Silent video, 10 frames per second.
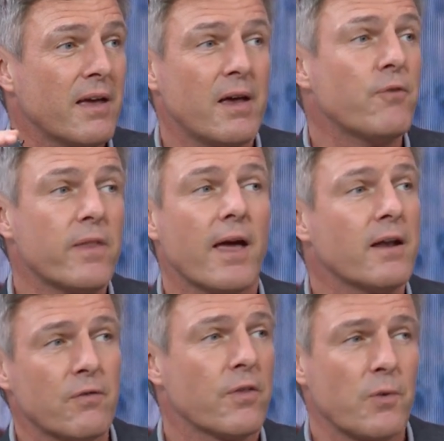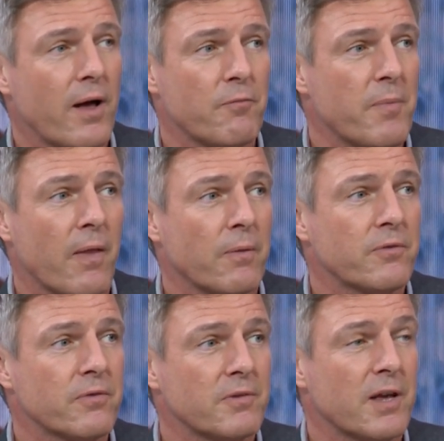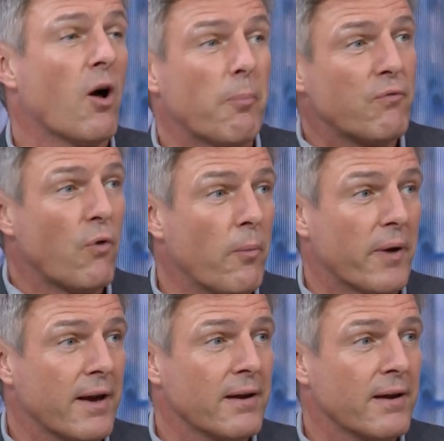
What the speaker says: if at the end of the 12 months you're not performing,